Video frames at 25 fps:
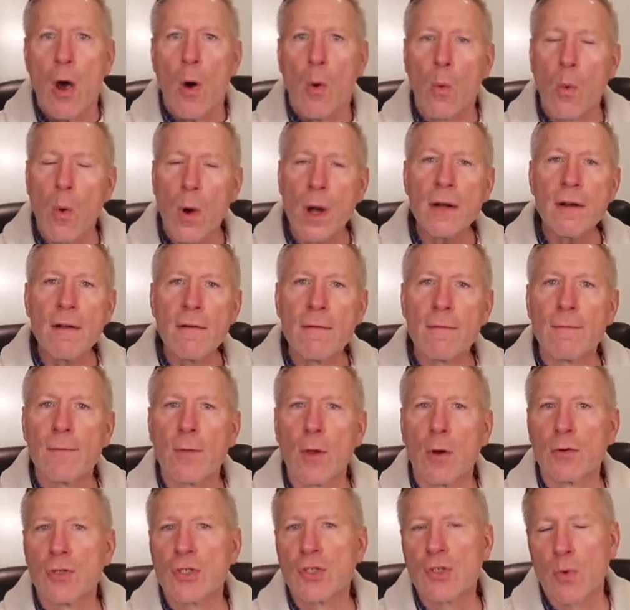One of
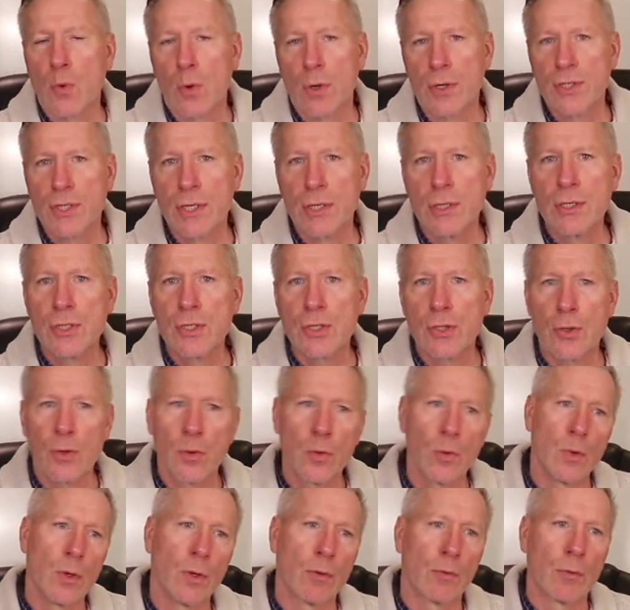those sources,
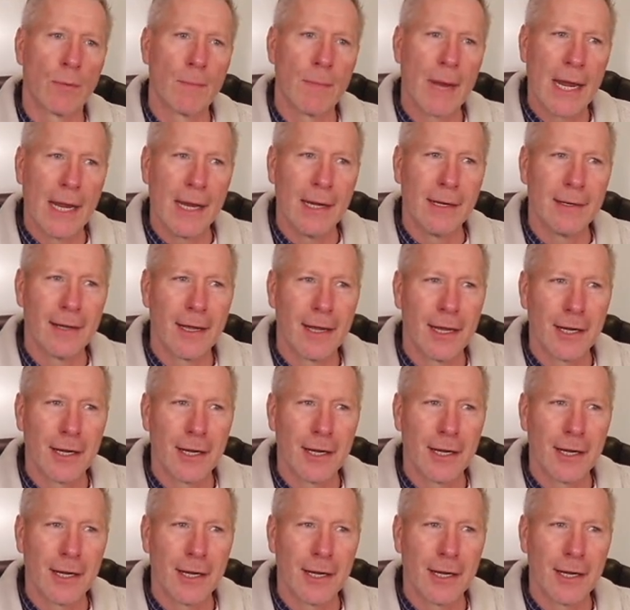who will remain